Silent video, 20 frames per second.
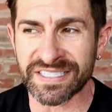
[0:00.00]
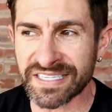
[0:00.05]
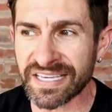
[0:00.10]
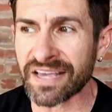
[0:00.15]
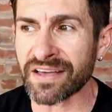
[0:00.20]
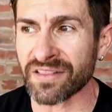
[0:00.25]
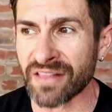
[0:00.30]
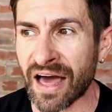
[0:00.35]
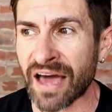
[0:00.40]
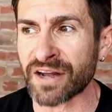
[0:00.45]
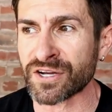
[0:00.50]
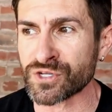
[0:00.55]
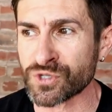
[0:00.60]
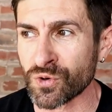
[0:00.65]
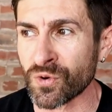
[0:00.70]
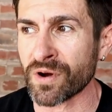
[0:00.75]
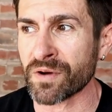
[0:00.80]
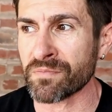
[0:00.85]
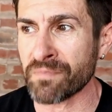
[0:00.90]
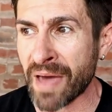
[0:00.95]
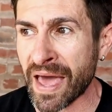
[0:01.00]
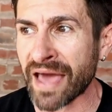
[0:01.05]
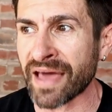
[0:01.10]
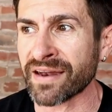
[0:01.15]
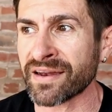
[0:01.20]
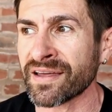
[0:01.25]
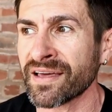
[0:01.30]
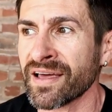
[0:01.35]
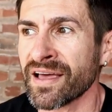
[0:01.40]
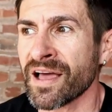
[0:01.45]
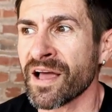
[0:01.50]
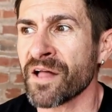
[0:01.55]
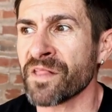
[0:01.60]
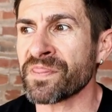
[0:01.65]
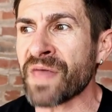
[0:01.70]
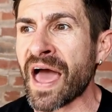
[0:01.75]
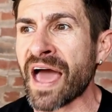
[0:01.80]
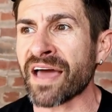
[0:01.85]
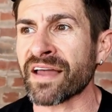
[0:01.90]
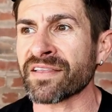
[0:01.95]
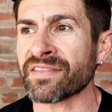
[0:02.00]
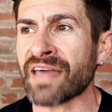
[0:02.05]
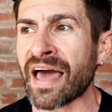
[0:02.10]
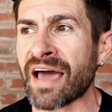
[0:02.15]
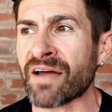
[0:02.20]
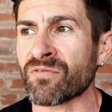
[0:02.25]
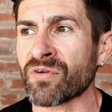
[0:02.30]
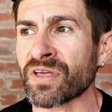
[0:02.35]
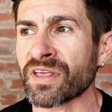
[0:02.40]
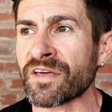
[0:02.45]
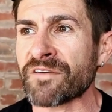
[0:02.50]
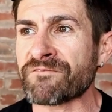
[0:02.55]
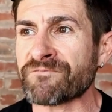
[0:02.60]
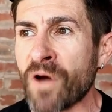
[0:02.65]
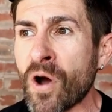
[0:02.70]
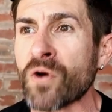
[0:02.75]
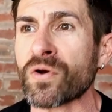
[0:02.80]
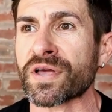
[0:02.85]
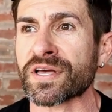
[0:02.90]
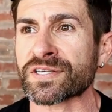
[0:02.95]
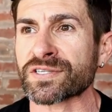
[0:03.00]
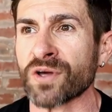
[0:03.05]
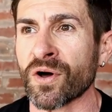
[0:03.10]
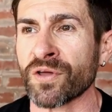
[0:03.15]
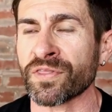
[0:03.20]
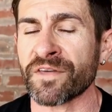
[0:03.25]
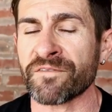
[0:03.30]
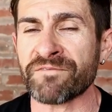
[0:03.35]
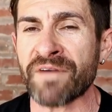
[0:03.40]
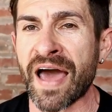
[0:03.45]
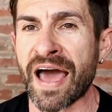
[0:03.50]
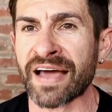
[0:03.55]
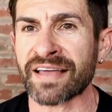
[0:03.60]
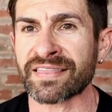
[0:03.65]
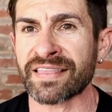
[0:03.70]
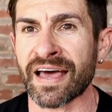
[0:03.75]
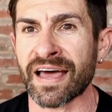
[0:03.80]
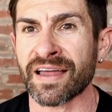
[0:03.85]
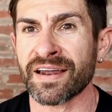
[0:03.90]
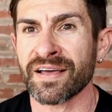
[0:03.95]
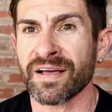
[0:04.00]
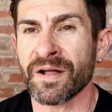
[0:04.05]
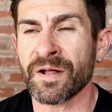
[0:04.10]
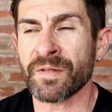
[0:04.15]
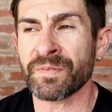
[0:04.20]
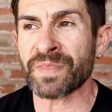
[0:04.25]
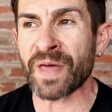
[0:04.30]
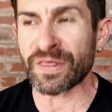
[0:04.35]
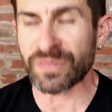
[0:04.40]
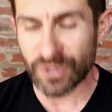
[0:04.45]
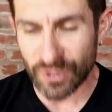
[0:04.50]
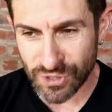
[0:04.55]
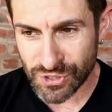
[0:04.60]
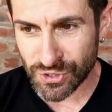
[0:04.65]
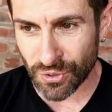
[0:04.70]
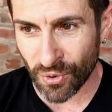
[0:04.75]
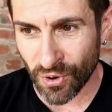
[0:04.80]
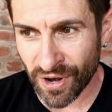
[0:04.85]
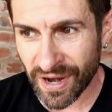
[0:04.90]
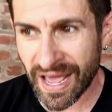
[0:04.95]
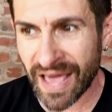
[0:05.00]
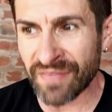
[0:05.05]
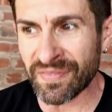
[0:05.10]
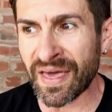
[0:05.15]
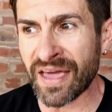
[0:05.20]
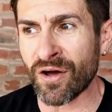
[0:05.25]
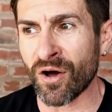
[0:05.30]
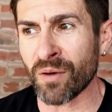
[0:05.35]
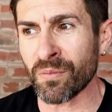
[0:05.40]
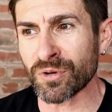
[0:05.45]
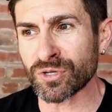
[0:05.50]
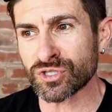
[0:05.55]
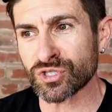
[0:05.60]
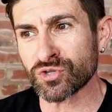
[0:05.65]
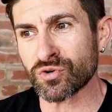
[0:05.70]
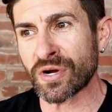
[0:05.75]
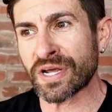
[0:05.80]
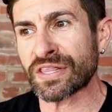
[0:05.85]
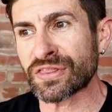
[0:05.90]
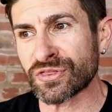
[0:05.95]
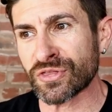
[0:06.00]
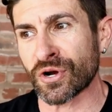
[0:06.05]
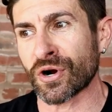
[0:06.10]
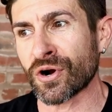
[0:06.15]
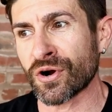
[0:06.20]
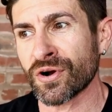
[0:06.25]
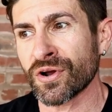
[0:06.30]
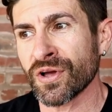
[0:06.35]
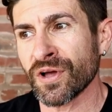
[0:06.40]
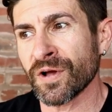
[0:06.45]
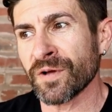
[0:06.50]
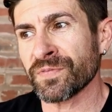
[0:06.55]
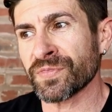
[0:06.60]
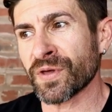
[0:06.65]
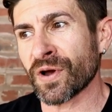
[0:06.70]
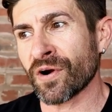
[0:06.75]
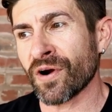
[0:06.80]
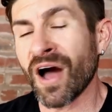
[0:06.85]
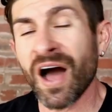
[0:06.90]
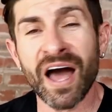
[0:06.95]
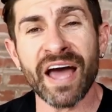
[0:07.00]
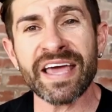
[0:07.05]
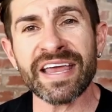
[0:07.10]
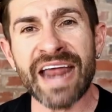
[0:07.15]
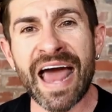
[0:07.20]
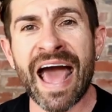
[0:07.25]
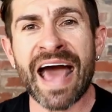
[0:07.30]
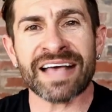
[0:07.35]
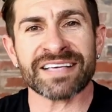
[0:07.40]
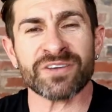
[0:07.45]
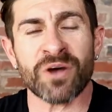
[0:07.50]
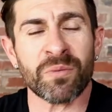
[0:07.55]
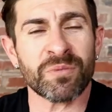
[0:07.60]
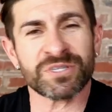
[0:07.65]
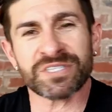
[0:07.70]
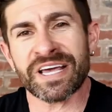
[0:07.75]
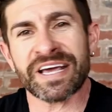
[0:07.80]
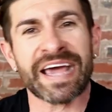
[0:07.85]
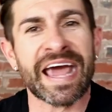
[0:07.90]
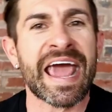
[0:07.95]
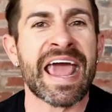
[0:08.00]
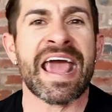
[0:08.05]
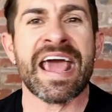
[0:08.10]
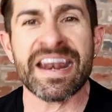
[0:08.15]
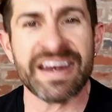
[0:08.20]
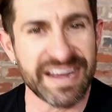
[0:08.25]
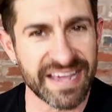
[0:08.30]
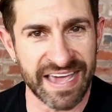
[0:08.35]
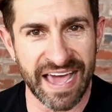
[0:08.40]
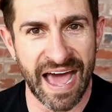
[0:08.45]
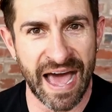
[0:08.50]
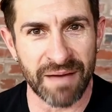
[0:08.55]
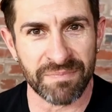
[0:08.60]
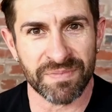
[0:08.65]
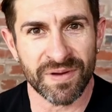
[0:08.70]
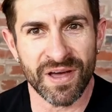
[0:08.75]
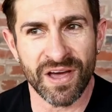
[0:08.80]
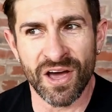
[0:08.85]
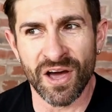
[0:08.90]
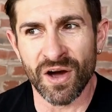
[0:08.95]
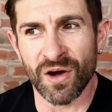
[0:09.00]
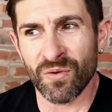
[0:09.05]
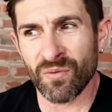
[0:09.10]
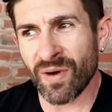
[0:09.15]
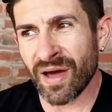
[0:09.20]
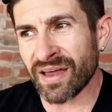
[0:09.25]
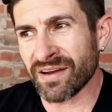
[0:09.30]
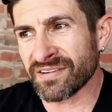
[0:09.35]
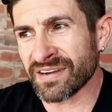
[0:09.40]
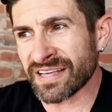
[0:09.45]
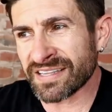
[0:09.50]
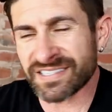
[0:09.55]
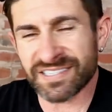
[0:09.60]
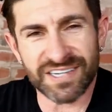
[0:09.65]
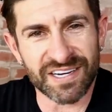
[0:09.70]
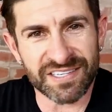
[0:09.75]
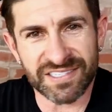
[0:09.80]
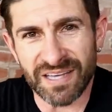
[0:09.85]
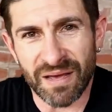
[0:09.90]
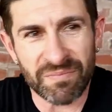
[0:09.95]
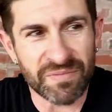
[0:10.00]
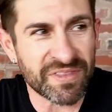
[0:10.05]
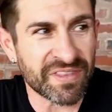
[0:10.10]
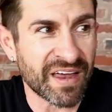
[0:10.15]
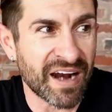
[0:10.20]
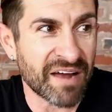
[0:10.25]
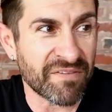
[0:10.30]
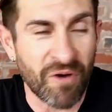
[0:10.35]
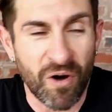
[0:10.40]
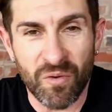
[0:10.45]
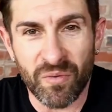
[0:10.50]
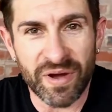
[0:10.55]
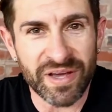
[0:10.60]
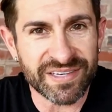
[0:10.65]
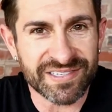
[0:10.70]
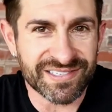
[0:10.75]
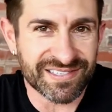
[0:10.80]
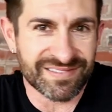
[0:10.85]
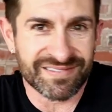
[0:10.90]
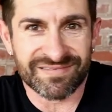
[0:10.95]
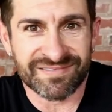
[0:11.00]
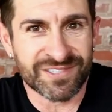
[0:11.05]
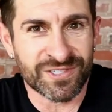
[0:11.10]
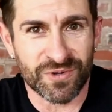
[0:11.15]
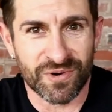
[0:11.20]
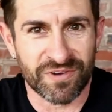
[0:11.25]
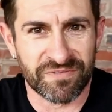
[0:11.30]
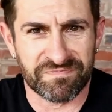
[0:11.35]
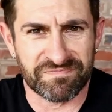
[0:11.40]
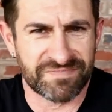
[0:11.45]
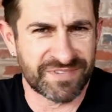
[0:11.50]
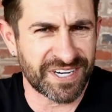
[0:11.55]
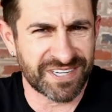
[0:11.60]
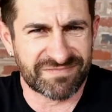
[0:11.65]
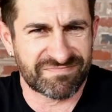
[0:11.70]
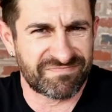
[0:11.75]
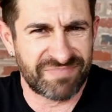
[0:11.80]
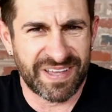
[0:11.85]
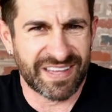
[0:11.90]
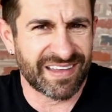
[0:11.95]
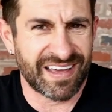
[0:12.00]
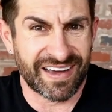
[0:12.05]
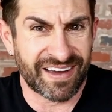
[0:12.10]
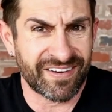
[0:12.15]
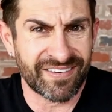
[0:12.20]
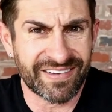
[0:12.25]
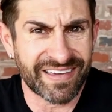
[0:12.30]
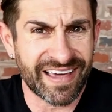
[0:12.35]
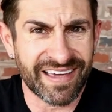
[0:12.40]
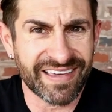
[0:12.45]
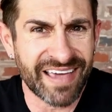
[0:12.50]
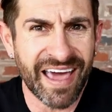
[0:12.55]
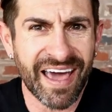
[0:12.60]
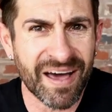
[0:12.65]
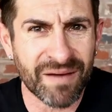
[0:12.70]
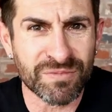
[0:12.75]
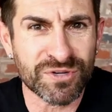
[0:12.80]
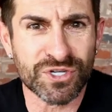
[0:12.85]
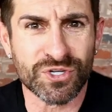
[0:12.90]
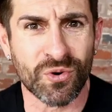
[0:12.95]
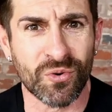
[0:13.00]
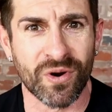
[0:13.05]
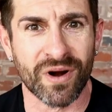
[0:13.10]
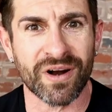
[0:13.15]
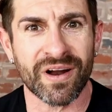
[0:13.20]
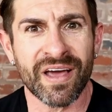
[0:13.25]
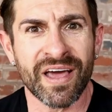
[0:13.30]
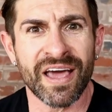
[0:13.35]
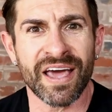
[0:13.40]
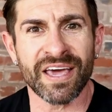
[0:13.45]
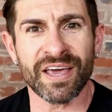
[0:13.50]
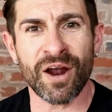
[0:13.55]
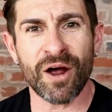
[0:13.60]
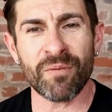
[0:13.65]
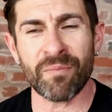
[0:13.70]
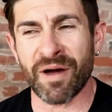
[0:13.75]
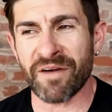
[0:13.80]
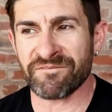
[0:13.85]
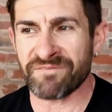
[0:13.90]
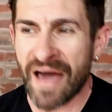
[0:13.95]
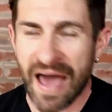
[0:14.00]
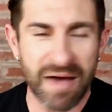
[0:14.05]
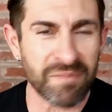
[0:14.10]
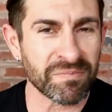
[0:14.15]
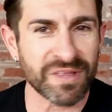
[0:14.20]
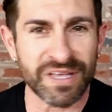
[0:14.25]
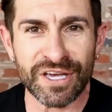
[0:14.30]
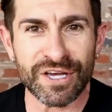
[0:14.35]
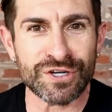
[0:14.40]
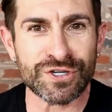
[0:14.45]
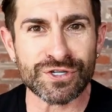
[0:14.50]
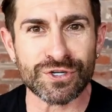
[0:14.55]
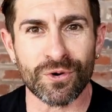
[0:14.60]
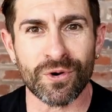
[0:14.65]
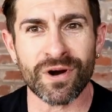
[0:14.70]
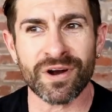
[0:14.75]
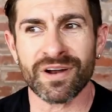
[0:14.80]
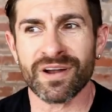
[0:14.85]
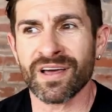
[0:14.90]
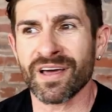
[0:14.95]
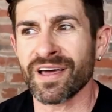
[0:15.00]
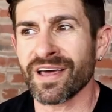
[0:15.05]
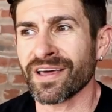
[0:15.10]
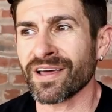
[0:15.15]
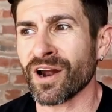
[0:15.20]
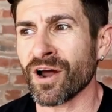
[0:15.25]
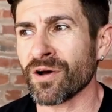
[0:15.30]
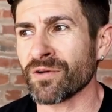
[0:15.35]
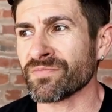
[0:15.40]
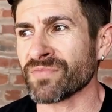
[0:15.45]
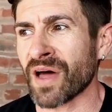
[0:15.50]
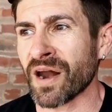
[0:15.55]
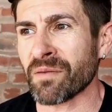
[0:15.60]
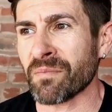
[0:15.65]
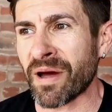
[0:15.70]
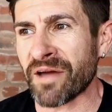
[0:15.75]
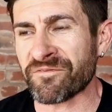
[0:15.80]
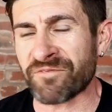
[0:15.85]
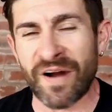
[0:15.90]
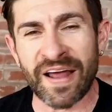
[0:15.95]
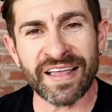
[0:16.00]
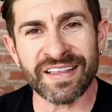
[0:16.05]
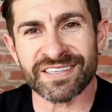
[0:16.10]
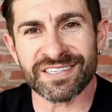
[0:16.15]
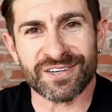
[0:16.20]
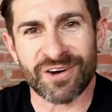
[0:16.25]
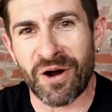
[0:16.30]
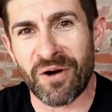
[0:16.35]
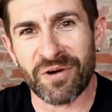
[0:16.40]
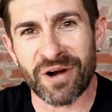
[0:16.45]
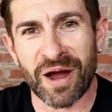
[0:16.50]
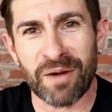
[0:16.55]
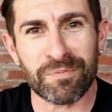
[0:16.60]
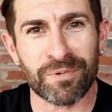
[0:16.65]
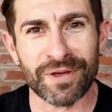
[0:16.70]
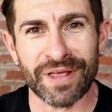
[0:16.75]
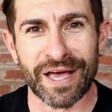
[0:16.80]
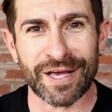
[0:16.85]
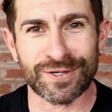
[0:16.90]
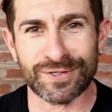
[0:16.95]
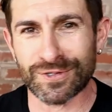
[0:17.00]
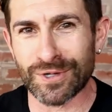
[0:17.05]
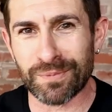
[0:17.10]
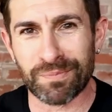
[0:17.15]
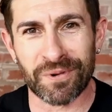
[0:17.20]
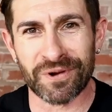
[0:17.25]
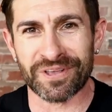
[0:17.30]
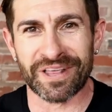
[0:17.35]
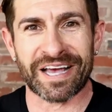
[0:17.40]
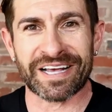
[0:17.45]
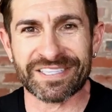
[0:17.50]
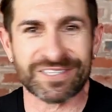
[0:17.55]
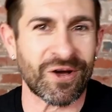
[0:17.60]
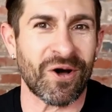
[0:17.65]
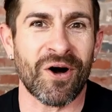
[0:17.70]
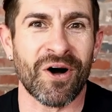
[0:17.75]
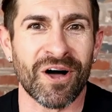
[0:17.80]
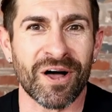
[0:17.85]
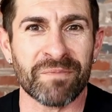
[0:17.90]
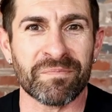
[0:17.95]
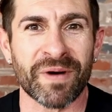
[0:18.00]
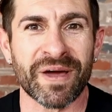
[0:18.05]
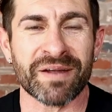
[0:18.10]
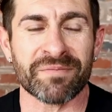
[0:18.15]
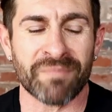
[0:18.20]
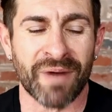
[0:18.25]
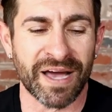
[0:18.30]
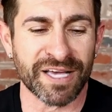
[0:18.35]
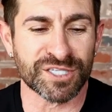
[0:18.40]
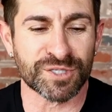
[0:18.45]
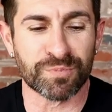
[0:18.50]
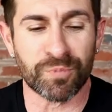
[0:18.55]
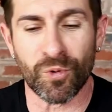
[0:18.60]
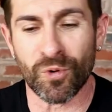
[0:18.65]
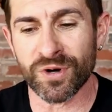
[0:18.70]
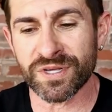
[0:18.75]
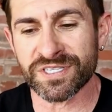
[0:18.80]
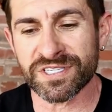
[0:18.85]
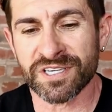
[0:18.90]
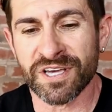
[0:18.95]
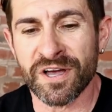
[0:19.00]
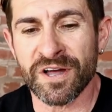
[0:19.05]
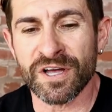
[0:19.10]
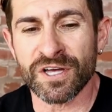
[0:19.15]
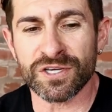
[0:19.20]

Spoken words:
see a lot of short men that really focus on the fact that they're short, and they almost treat their height as almost like a handicap, when it's just something that I've always sort of just been like, okay, yeah, I'm short. My family is short. None of my friends growing up were like super like tall, but my sports